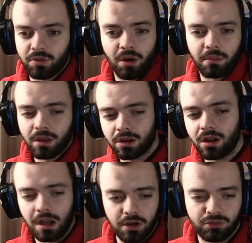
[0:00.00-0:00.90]
Well, I'm not
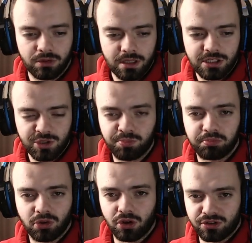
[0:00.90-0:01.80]
gonna lie, he's
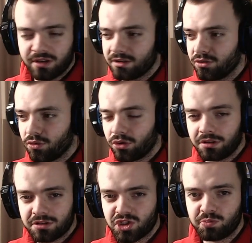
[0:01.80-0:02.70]
got
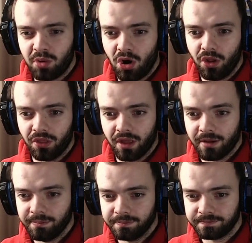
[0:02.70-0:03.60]
Naruto spot on there.